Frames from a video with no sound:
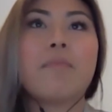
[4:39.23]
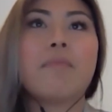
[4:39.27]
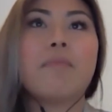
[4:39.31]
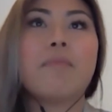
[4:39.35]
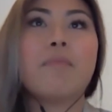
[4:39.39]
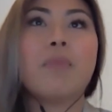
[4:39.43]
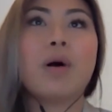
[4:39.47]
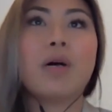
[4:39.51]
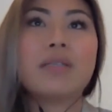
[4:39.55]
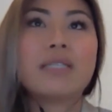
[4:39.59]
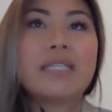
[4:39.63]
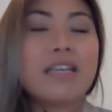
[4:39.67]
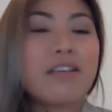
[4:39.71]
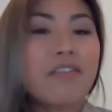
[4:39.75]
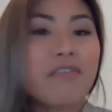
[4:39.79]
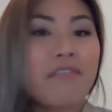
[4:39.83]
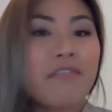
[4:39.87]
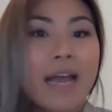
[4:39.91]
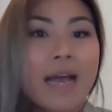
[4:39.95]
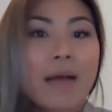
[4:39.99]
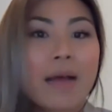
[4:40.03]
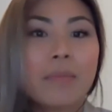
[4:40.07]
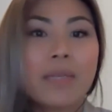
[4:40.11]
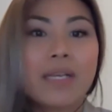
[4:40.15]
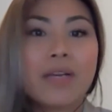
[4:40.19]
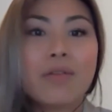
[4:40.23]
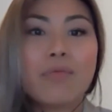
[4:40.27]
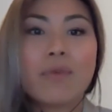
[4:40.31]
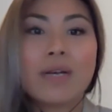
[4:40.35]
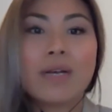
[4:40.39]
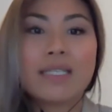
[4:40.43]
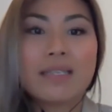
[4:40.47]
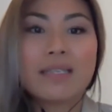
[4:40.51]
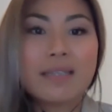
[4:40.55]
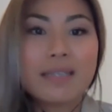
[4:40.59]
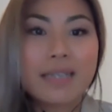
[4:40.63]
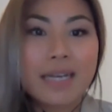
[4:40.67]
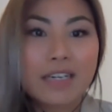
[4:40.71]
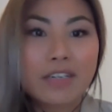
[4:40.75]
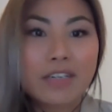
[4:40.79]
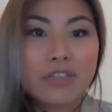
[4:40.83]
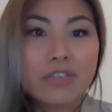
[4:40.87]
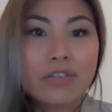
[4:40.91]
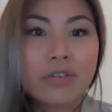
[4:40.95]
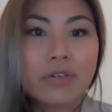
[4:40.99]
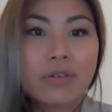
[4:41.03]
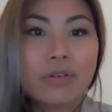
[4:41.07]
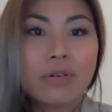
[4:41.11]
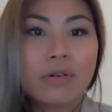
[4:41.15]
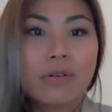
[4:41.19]
multifamily
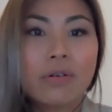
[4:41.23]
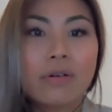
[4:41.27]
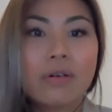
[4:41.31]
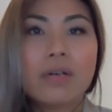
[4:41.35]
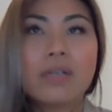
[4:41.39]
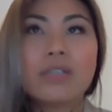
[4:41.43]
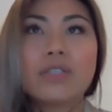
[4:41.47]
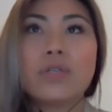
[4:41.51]
residential